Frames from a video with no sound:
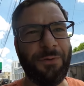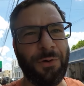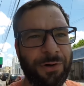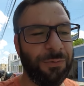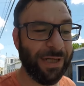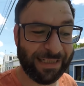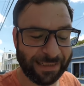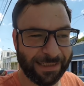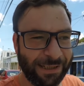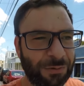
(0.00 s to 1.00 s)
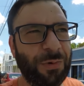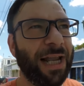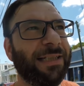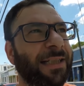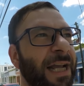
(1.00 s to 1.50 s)
for resisting
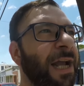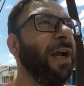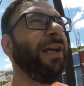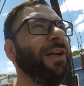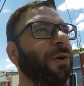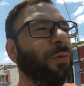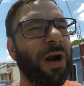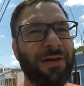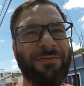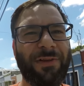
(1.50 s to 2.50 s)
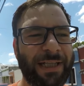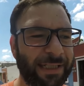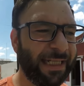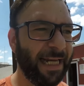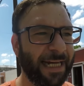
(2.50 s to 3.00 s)
arrest. You know, wrongfully
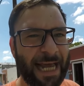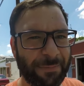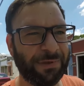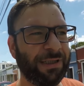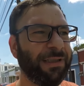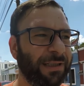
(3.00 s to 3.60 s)
kidnapped,